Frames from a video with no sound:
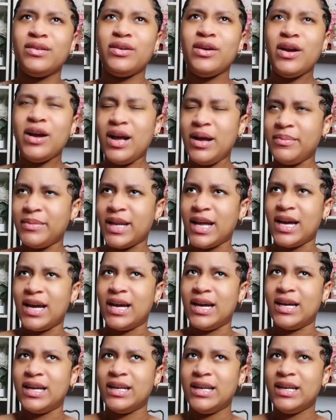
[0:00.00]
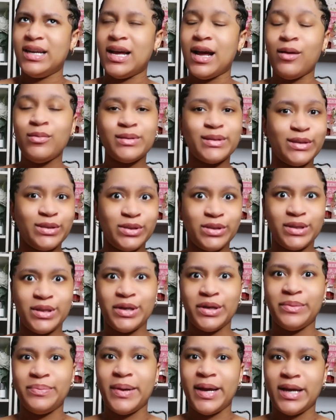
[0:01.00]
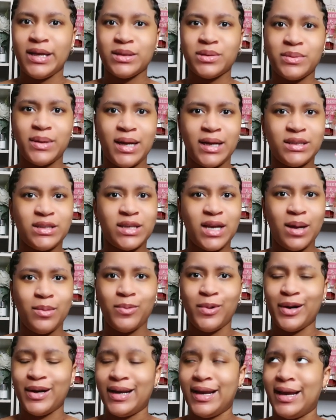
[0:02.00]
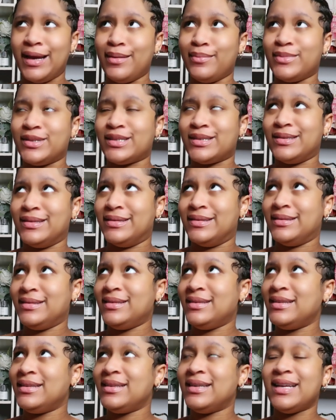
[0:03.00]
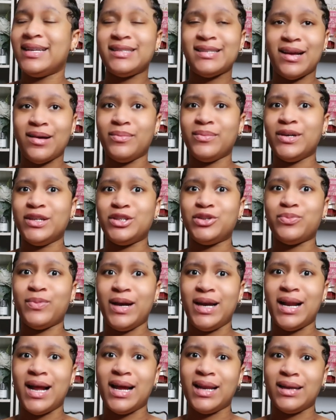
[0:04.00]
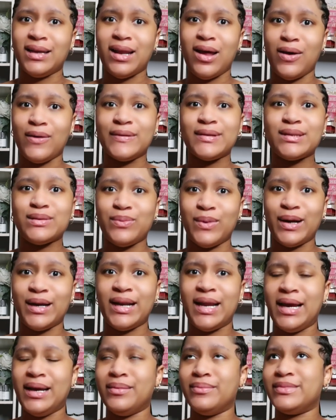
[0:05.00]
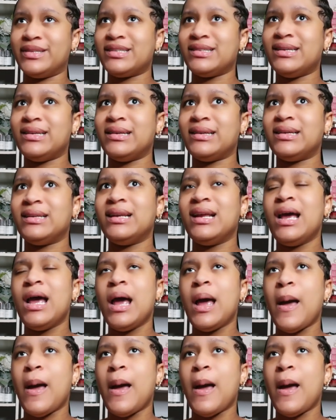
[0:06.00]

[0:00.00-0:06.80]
Girl, I'm lying. I was 130 pounds when I stopped working at Amazon. That's how much weight I lost working at Amazon.